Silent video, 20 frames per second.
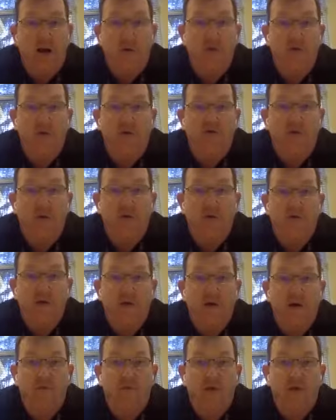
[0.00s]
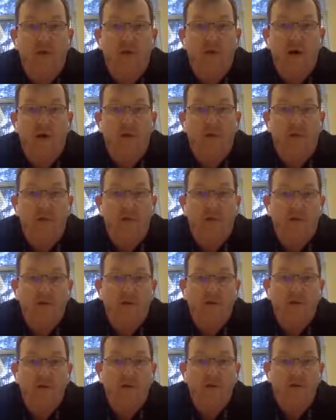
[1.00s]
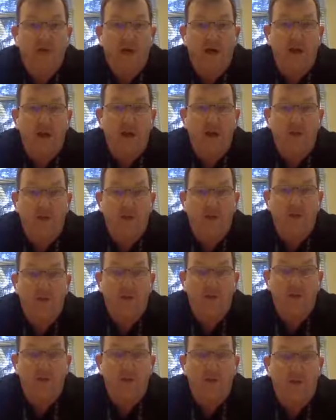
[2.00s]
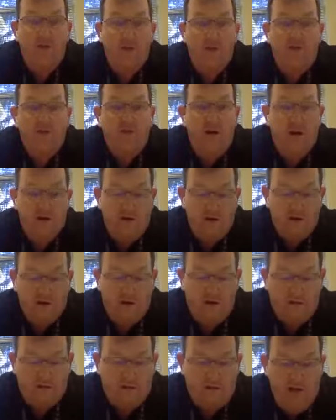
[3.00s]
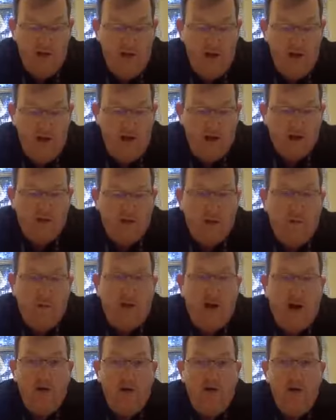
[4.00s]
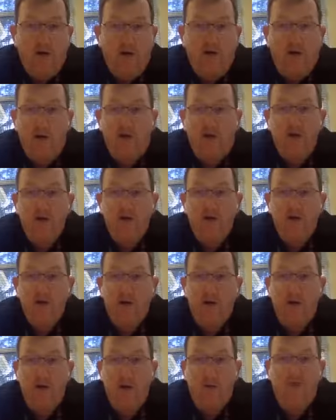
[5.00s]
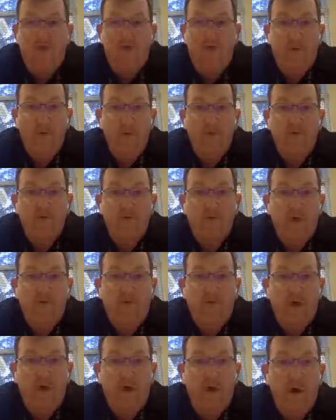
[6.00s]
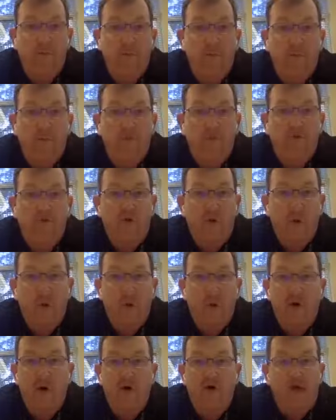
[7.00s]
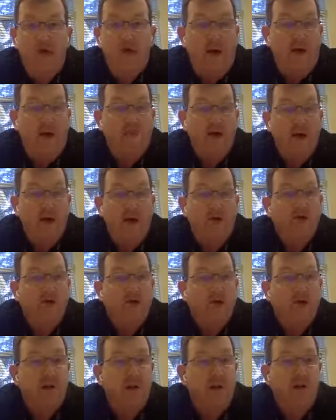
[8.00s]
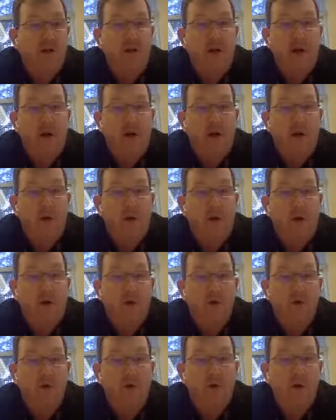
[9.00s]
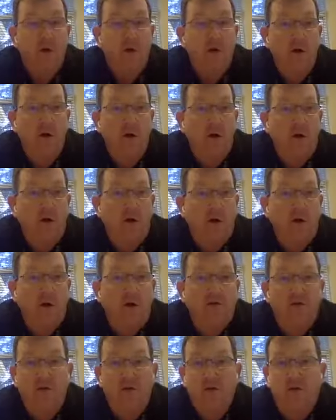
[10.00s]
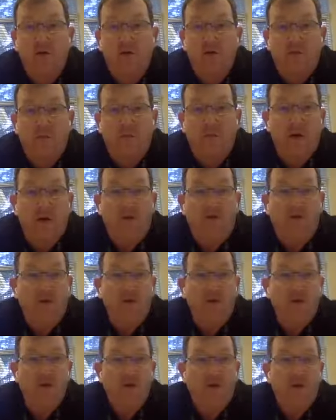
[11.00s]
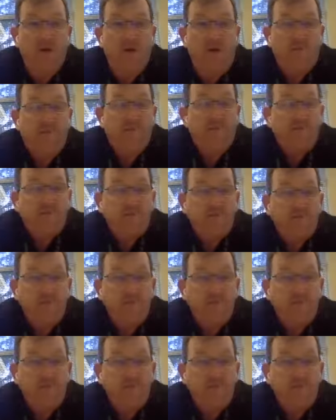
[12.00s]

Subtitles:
And I would have never, ever thought that to this day I would be doing this kind of stuff. So I would highly encourage folks to, one, if they have an interest in writing an article, to submit it to a journal.